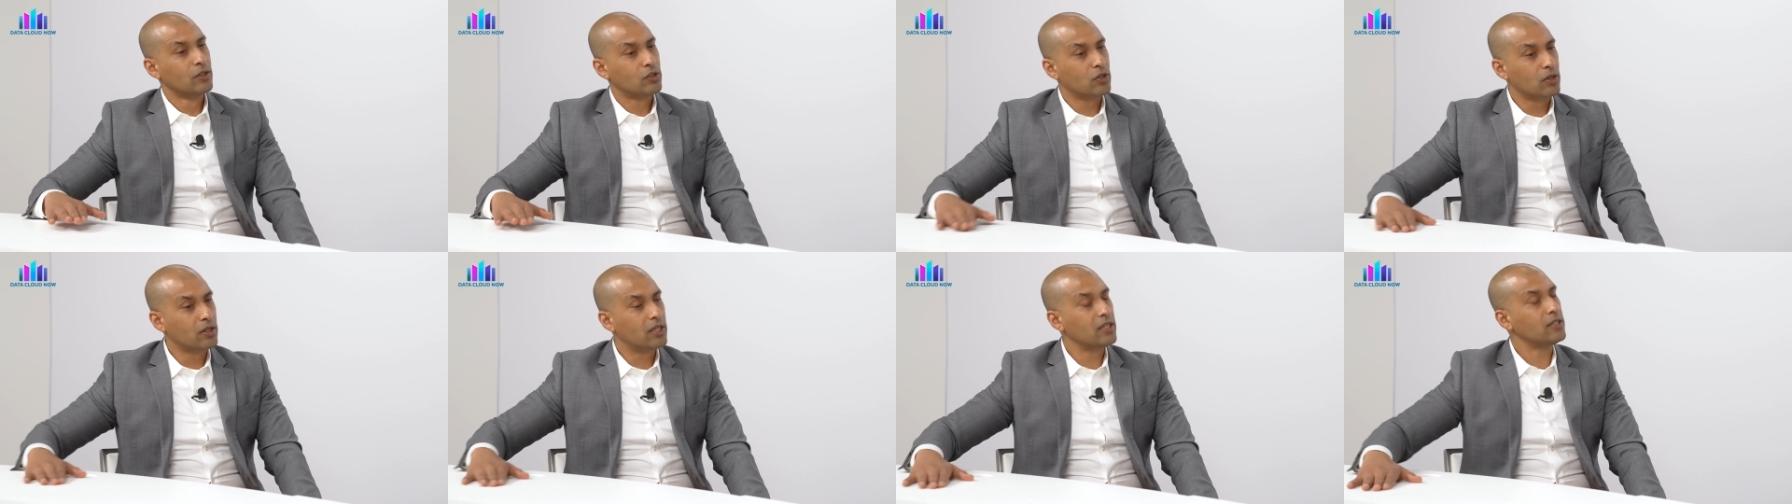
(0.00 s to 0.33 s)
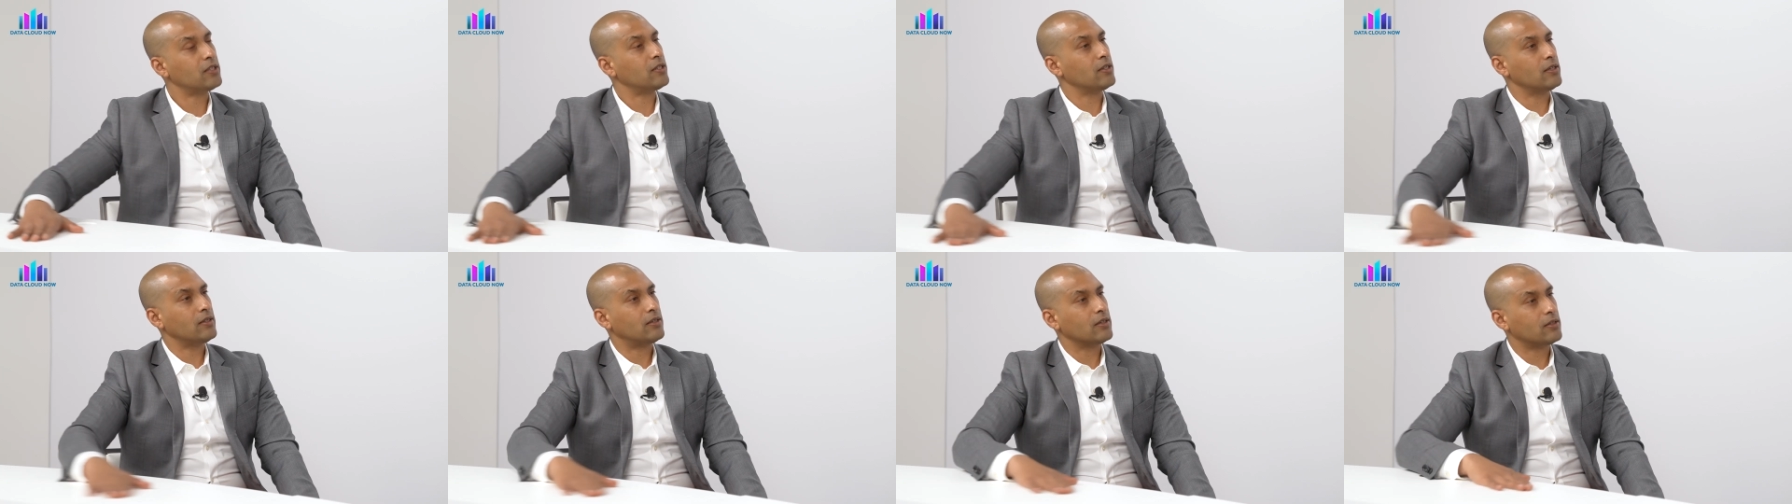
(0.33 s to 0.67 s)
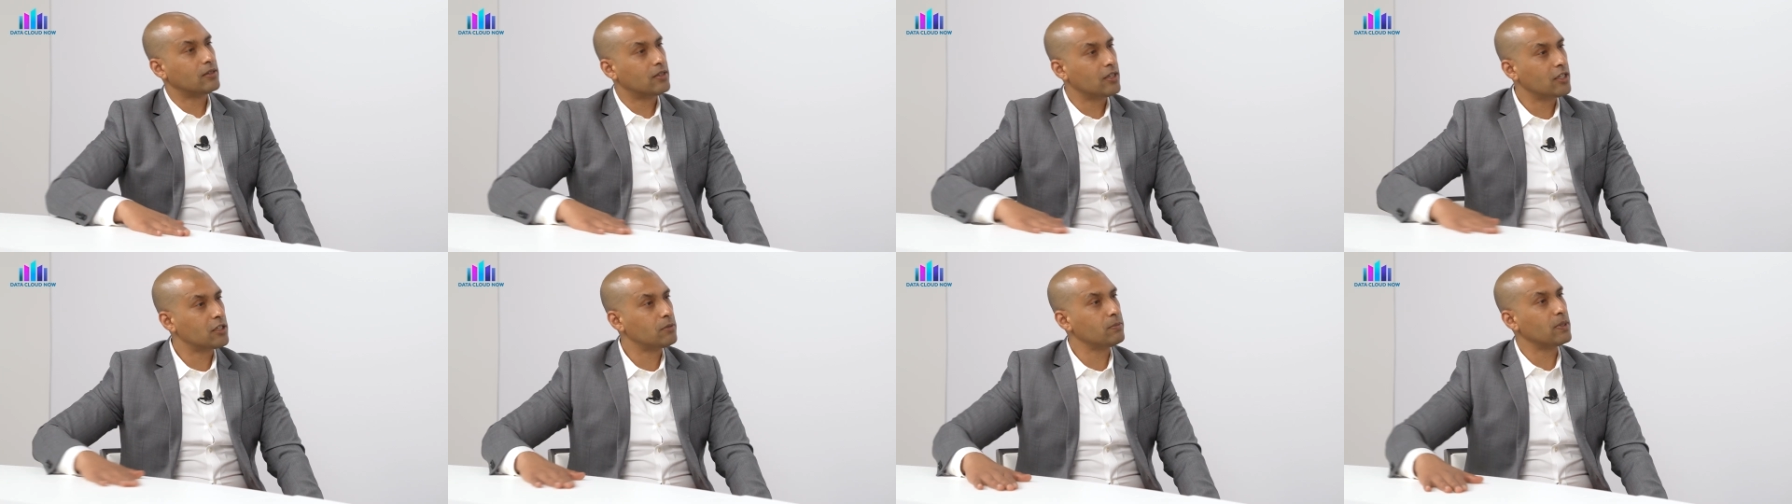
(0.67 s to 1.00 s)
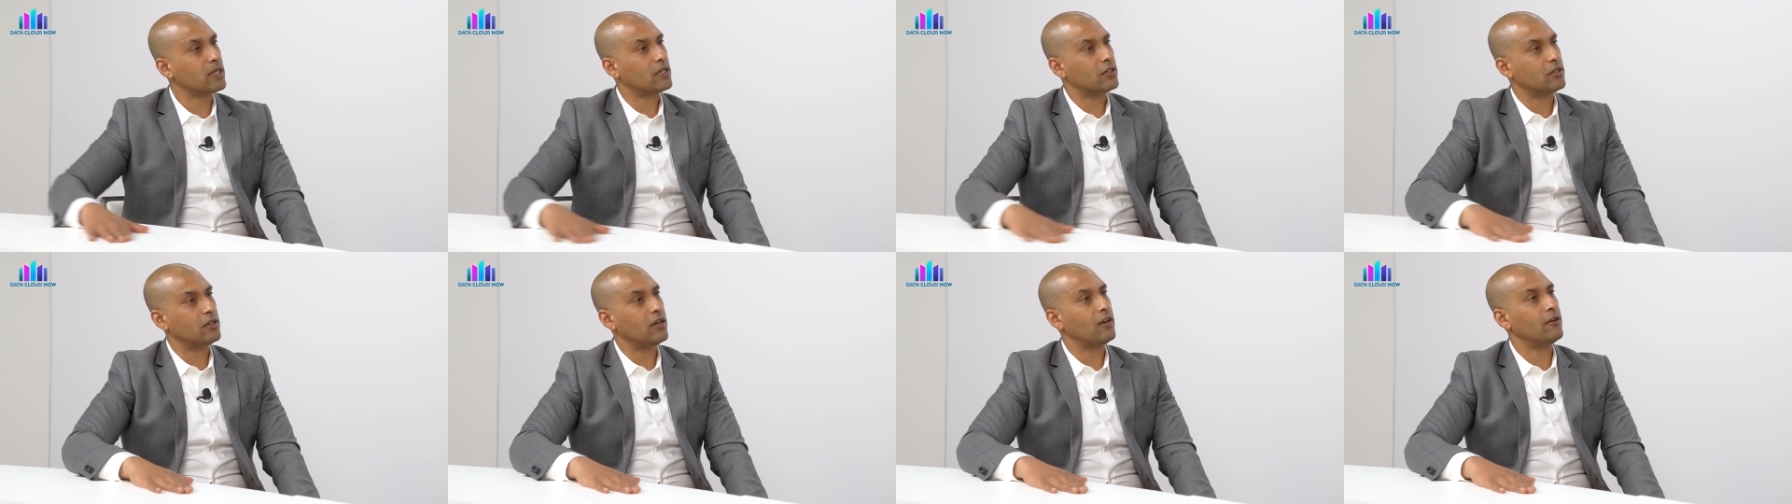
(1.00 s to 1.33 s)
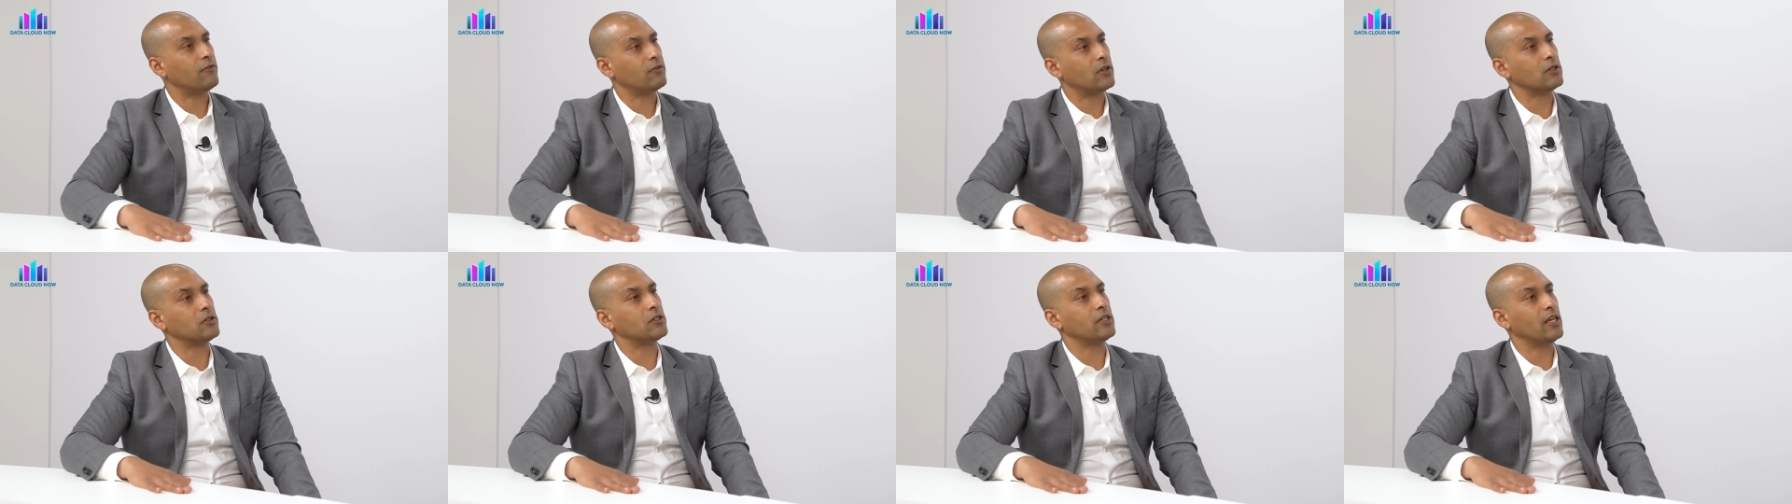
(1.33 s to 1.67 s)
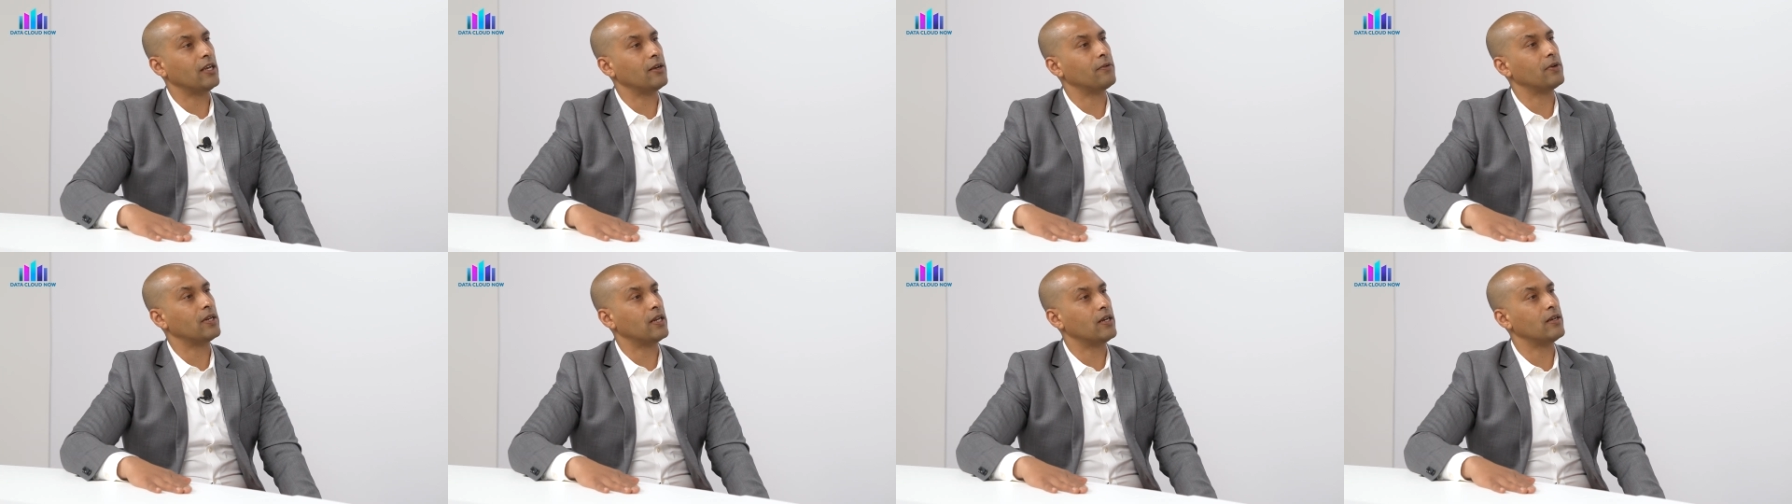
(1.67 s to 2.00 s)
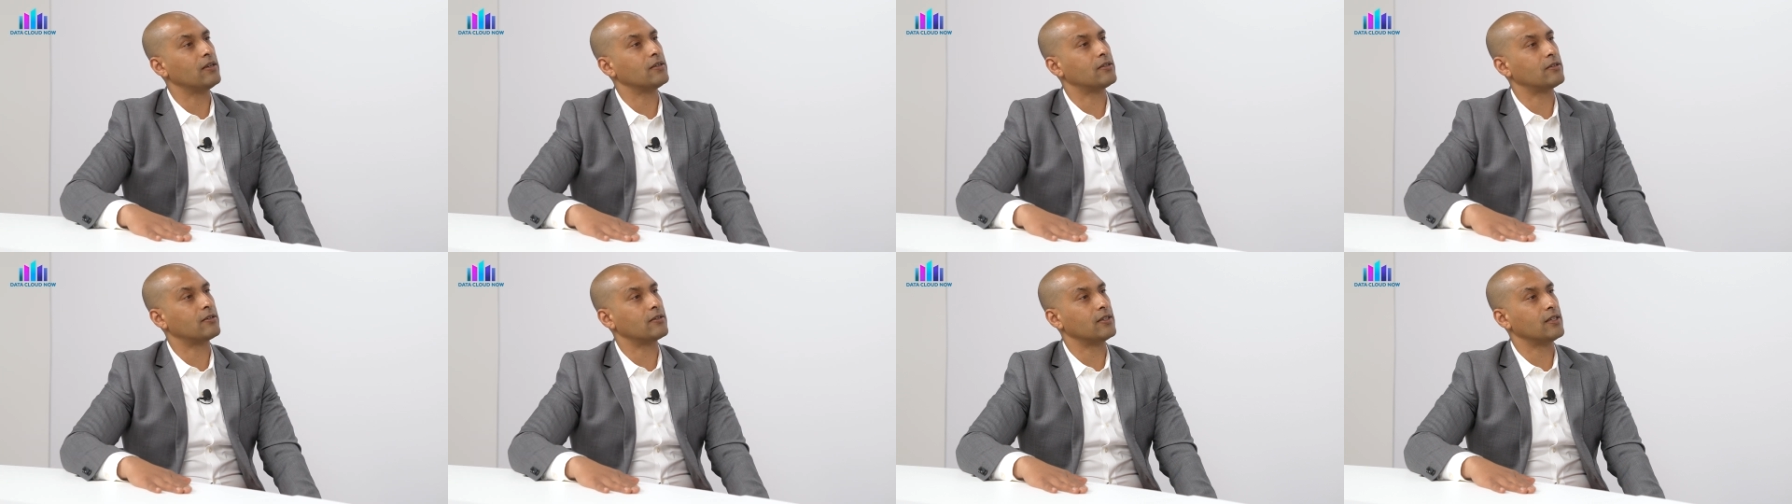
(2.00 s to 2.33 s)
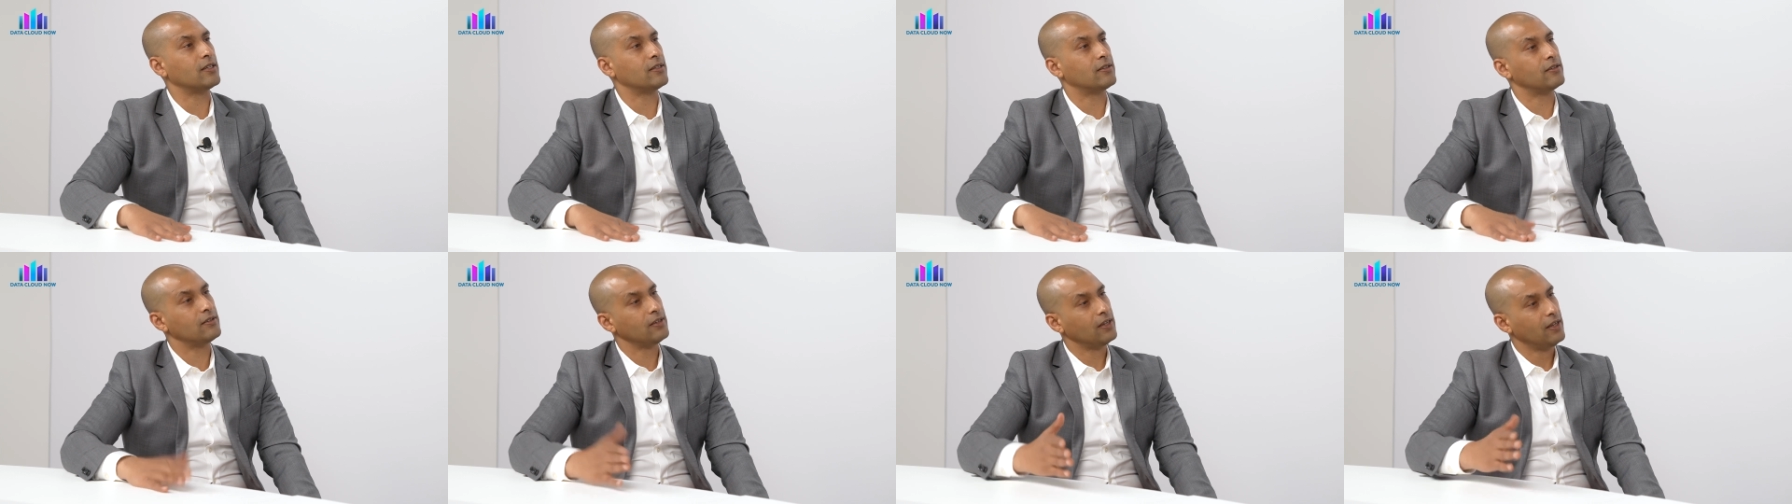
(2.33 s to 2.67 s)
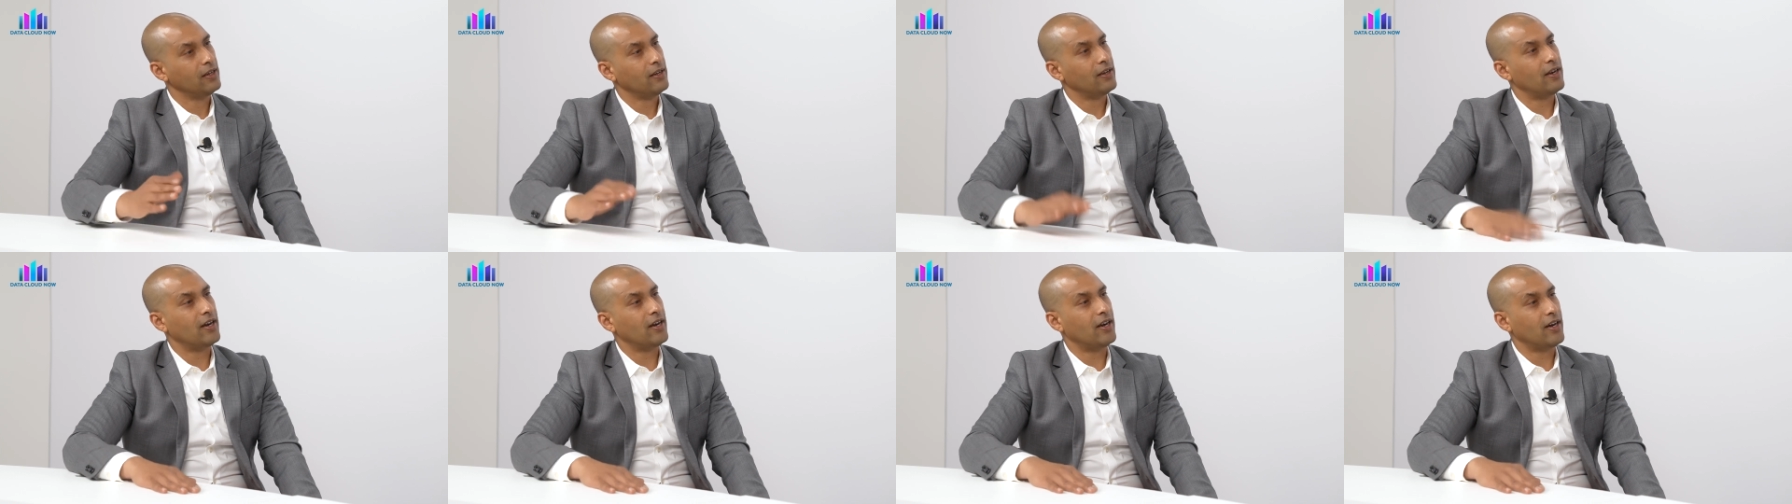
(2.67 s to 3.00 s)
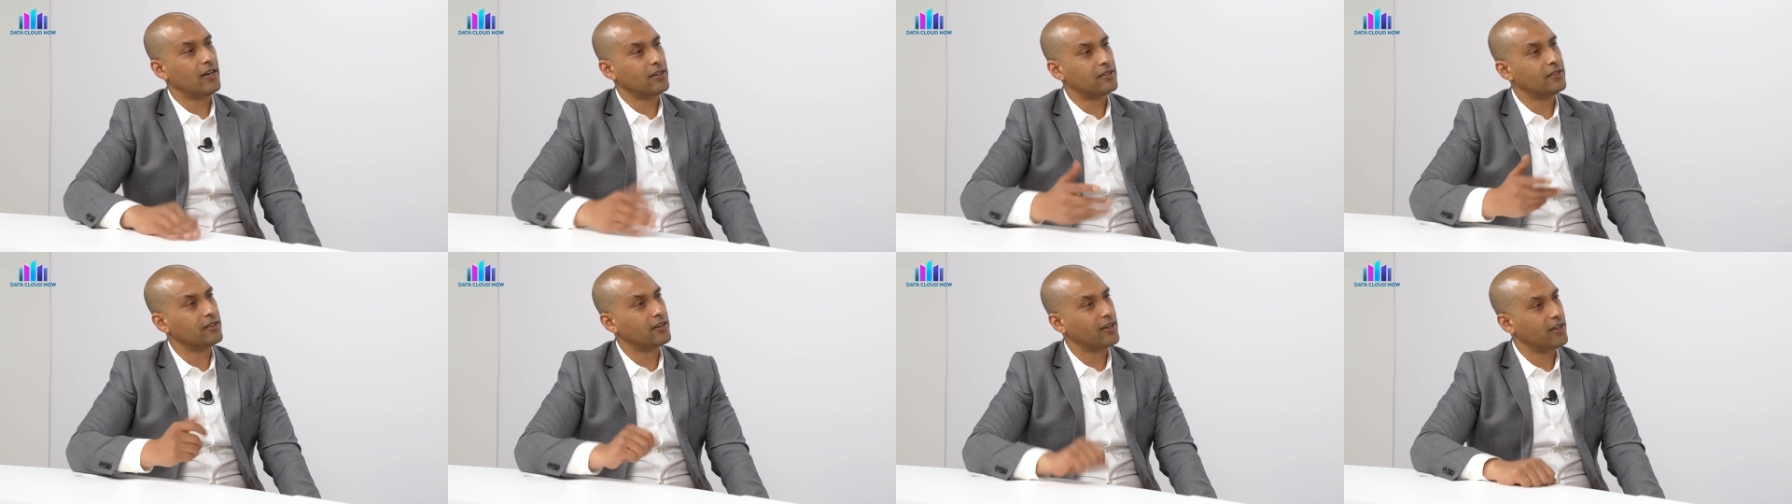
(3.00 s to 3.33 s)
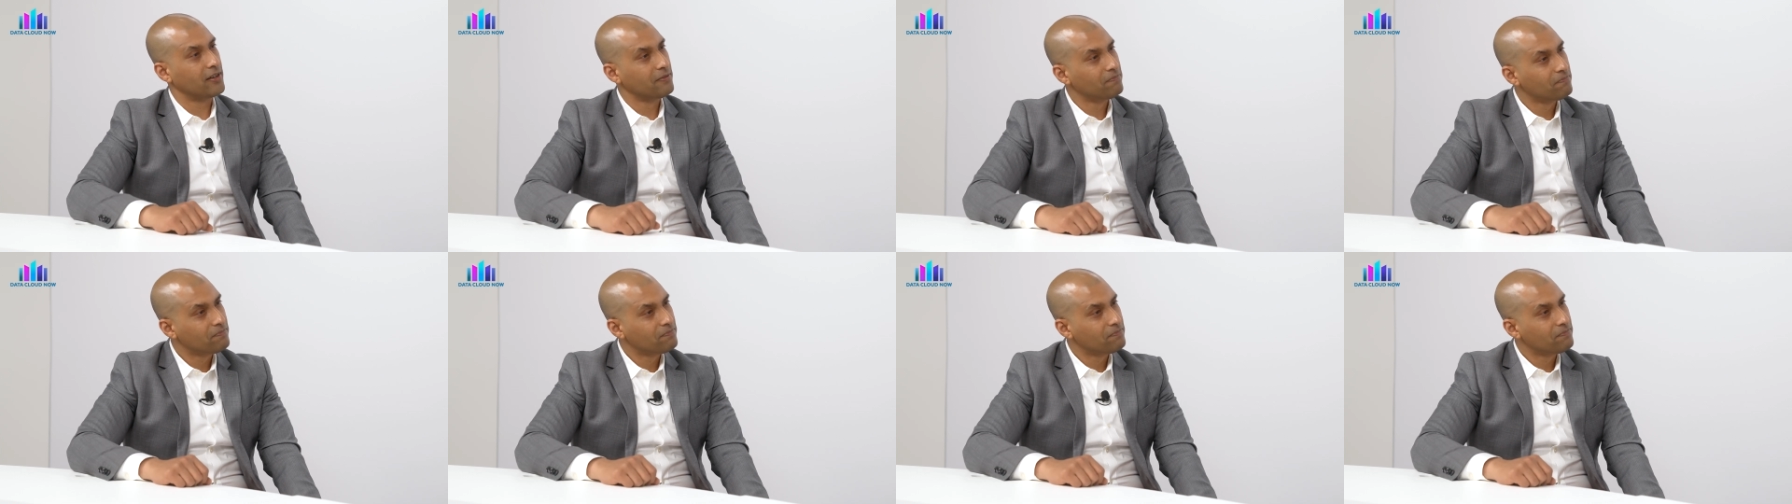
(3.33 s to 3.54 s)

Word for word: So this is the seismic shift they're seeing in industries uh, today.